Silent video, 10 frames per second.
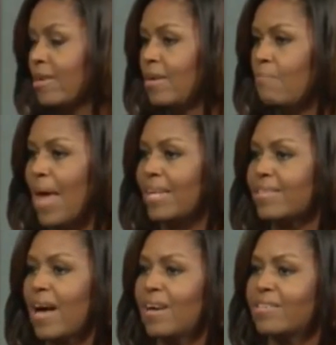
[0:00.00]

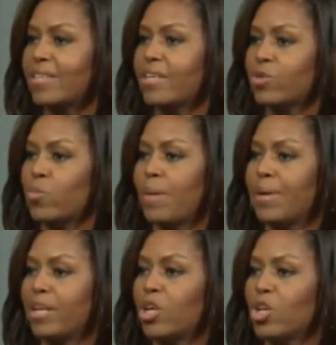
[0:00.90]
makes us as
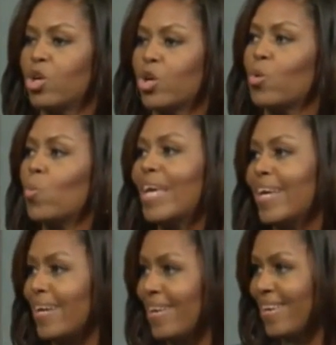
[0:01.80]
women look
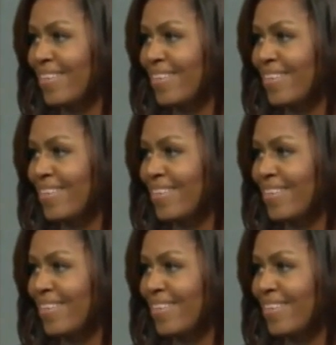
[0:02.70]
weak.